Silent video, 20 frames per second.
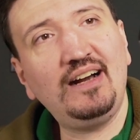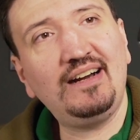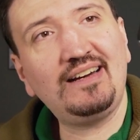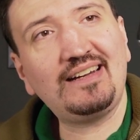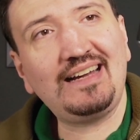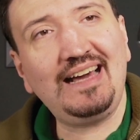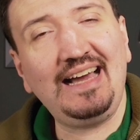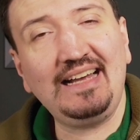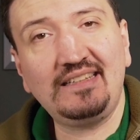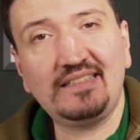a
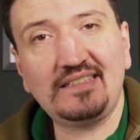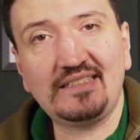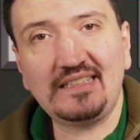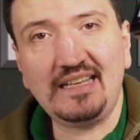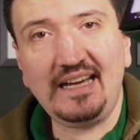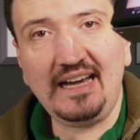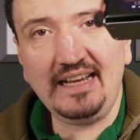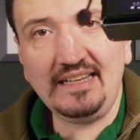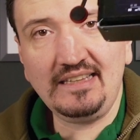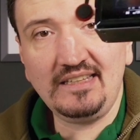right
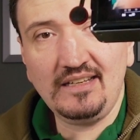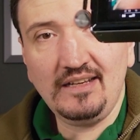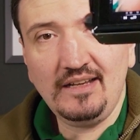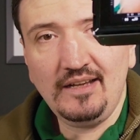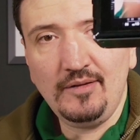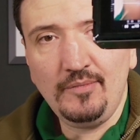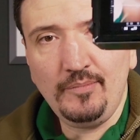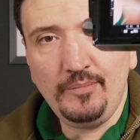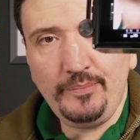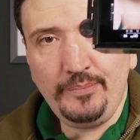side
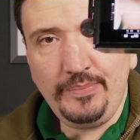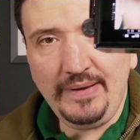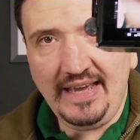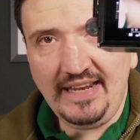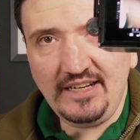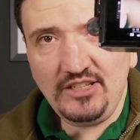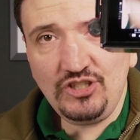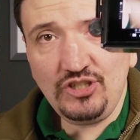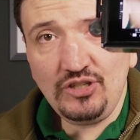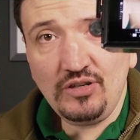
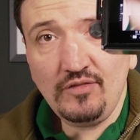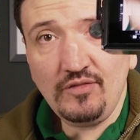patch